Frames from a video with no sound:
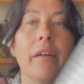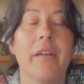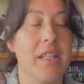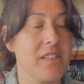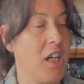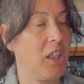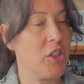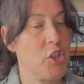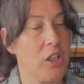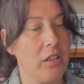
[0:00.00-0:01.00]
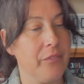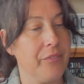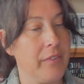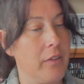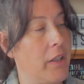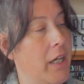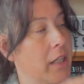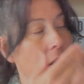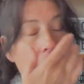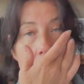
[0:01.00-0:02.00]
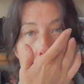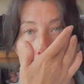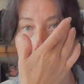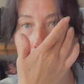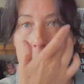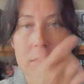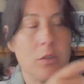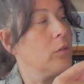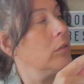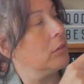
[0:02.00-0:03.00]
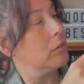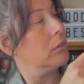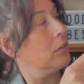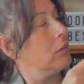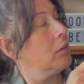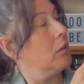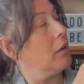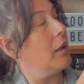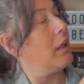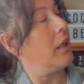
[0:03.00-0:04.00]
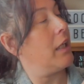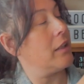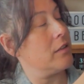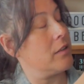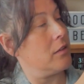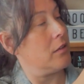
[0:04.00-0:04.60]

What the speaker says: It's a colour chart. Okay, so you get your pencil and...